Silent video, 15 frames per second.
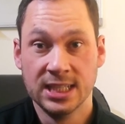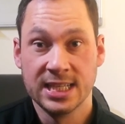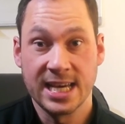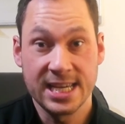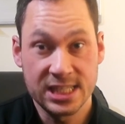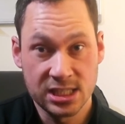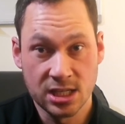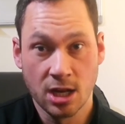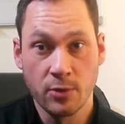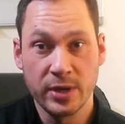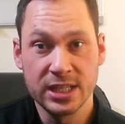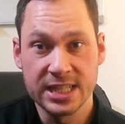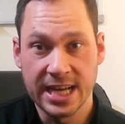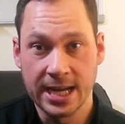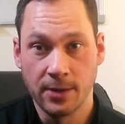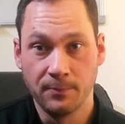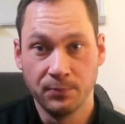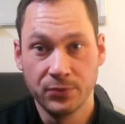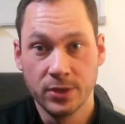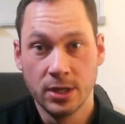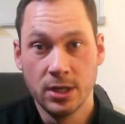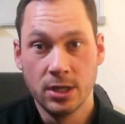a slowing down
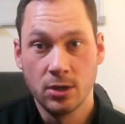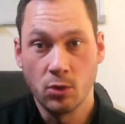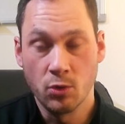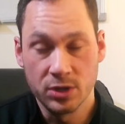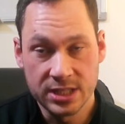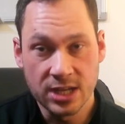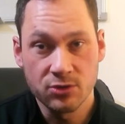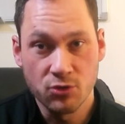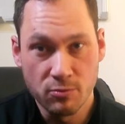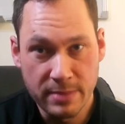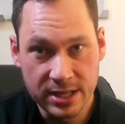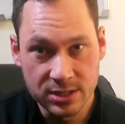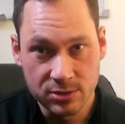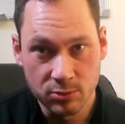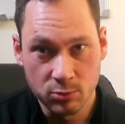or a detrimental